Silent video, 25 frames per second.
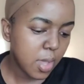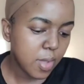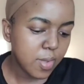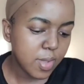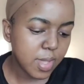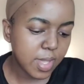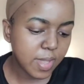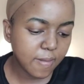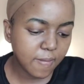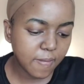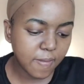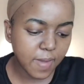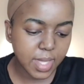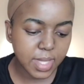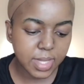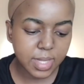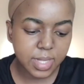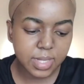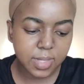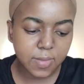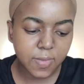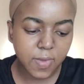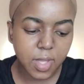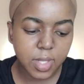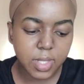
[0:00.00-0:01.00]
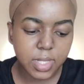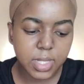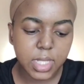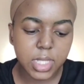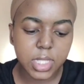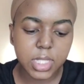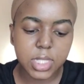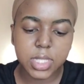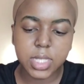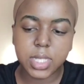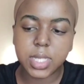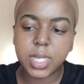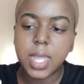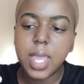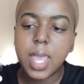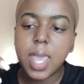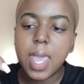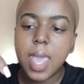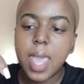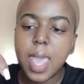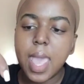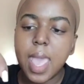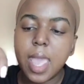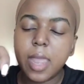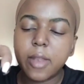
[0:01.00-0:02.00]
You can find this foundation
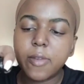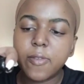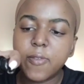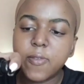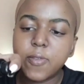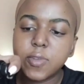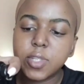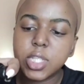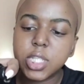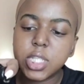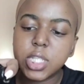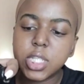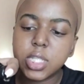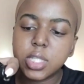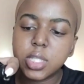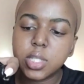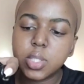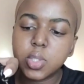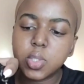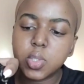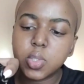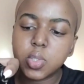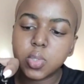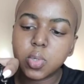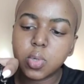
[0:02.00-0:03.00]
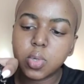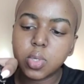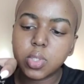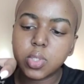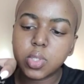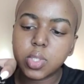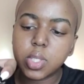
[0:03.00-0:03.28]
at Foschini stores.